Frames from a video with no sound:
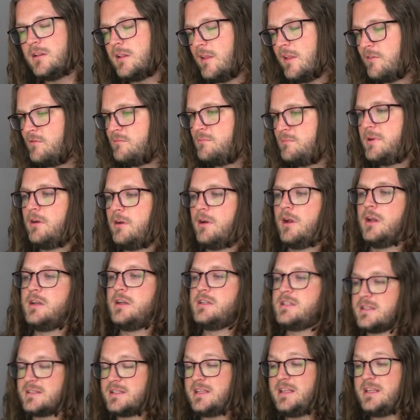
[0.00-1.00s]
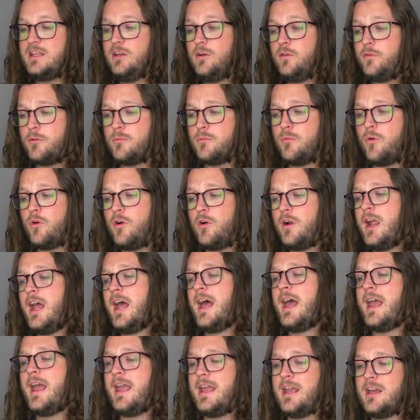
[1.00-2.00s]
Liv Imperia does heal for more,
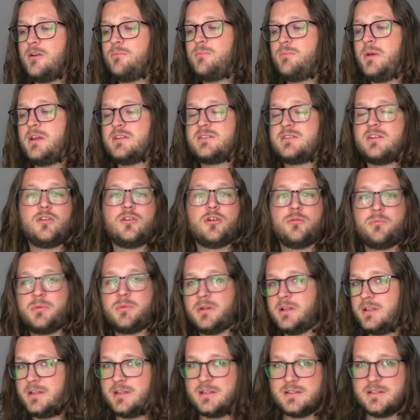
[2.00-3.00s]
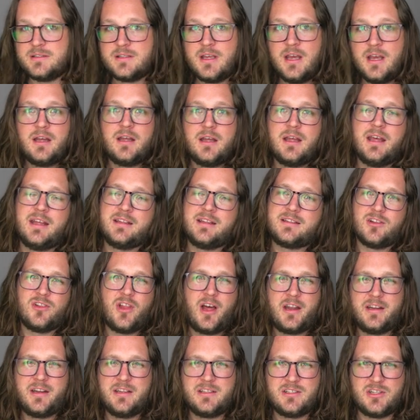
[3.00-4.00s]
and based on her abilities, it's a
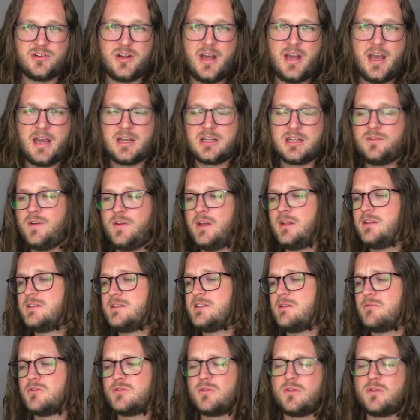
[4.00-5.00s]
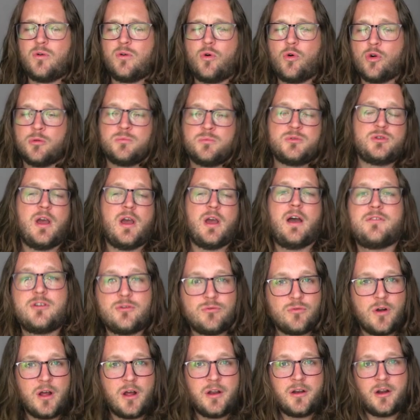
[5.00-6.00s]
lot easier to activate. Sometimes with the orbs, you have to
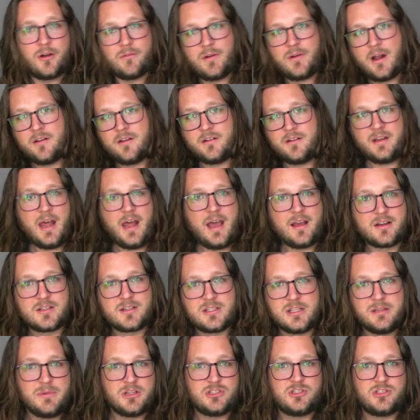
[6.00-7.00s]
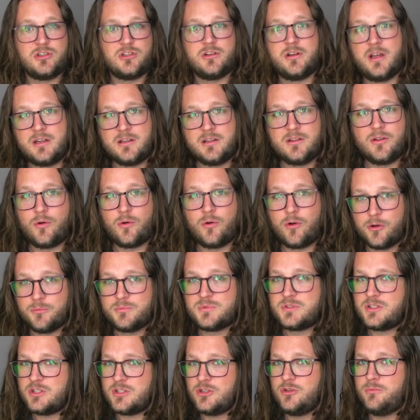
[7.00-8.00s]
run around and actually make sure you're hitting the
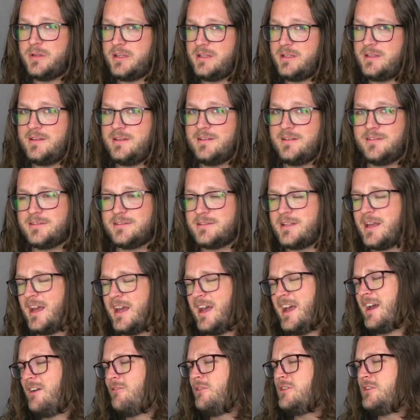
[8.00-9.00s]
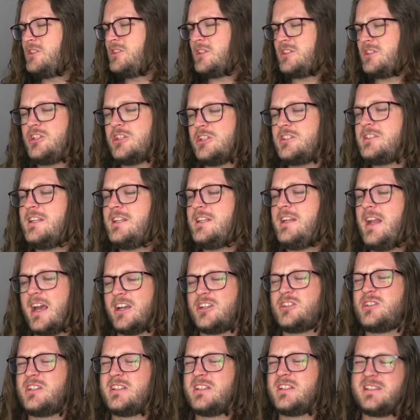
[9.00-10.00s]
orbs to be healed, which is just an
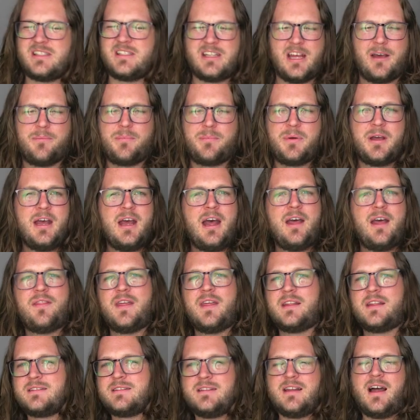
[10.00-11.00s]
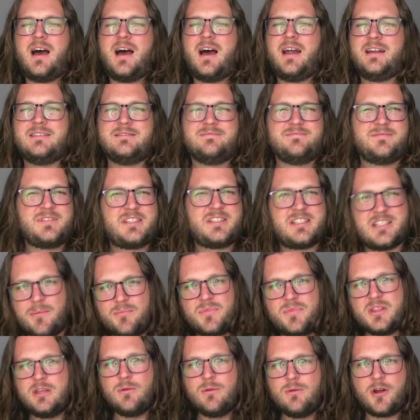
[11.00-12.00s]
extra step that's not
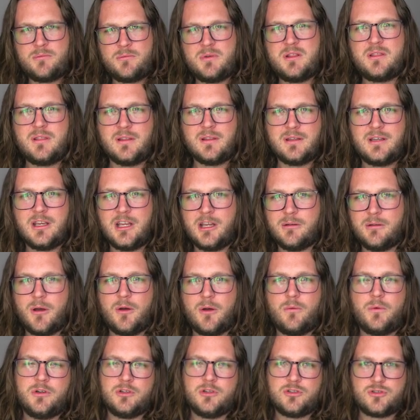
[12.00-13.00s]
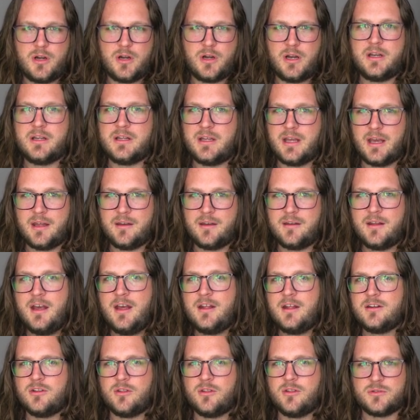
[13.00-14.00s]
something you want to be thinking about when you're trying to get
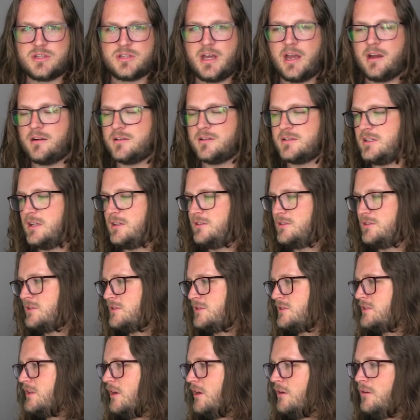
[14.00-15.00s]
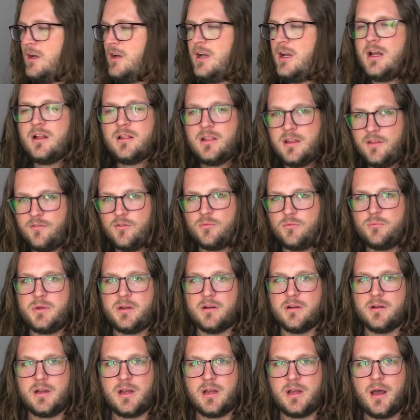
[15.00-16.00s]
to those higher stages. So Liv
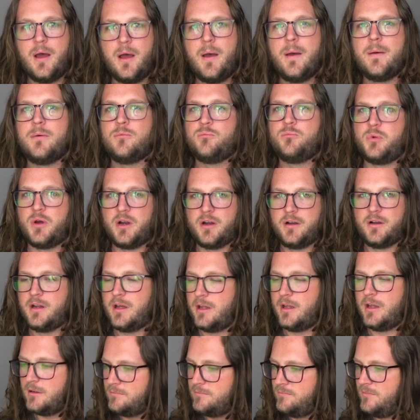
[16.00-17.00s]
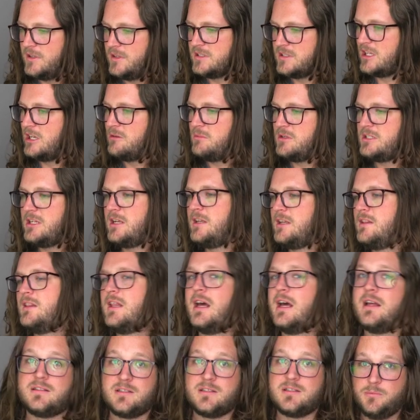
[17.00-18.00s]
Imperia, bar none, is going to be taking
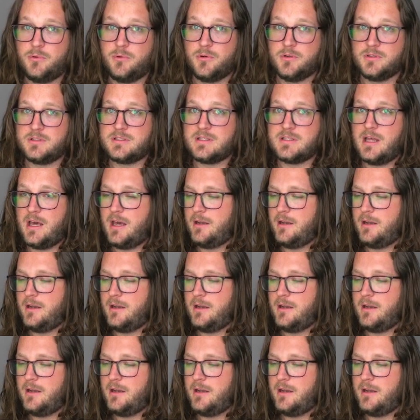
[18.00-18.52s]
that support slot.